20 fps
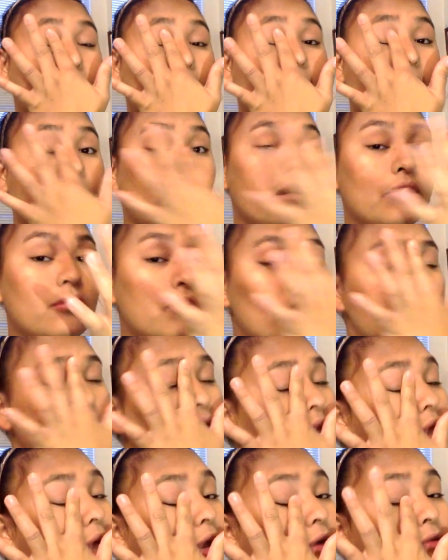And I don't use
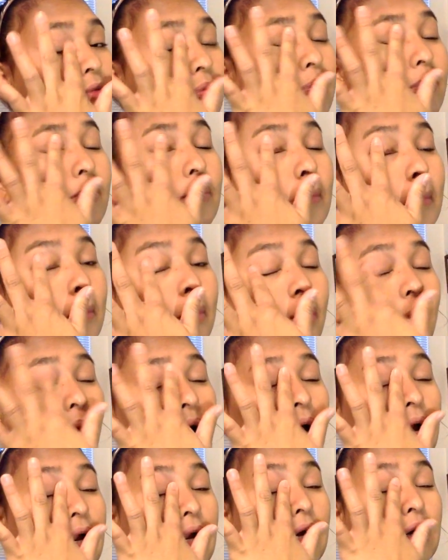a lot of
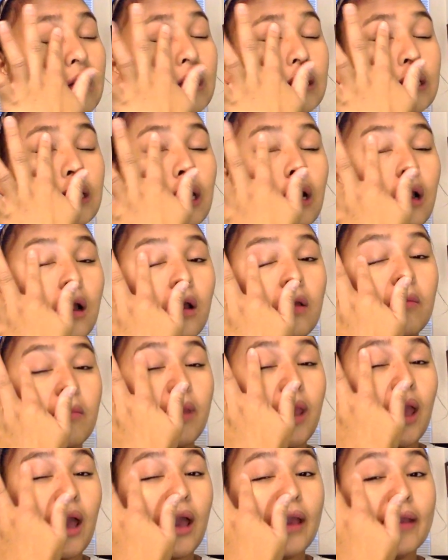product on
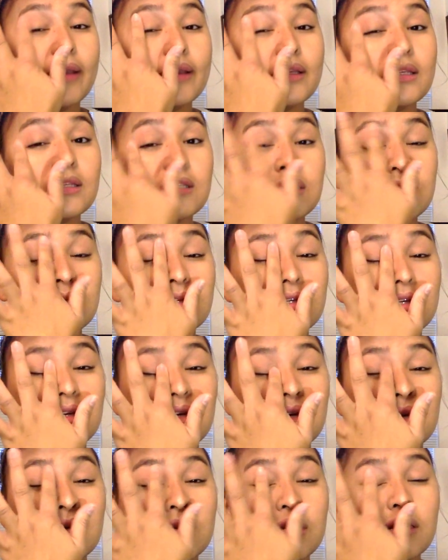my eyes.
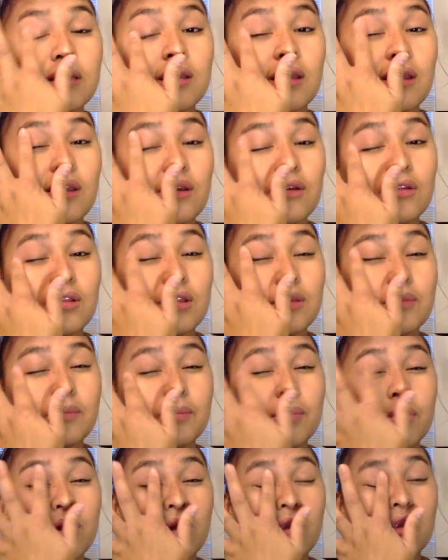I only
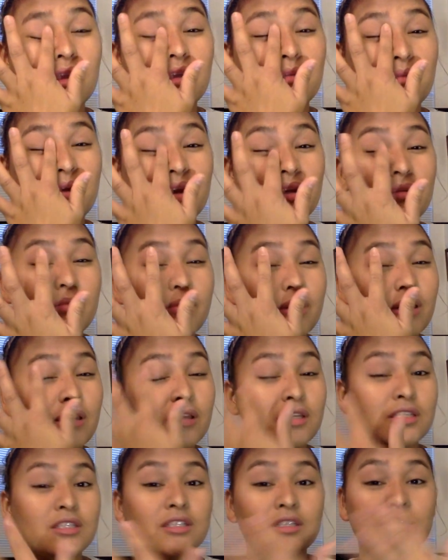put a little bit
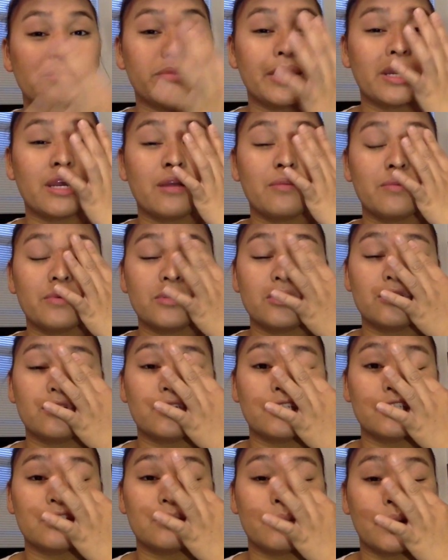because makeup was
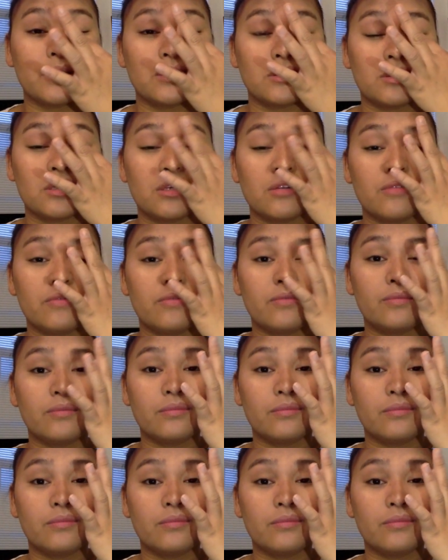too expensive.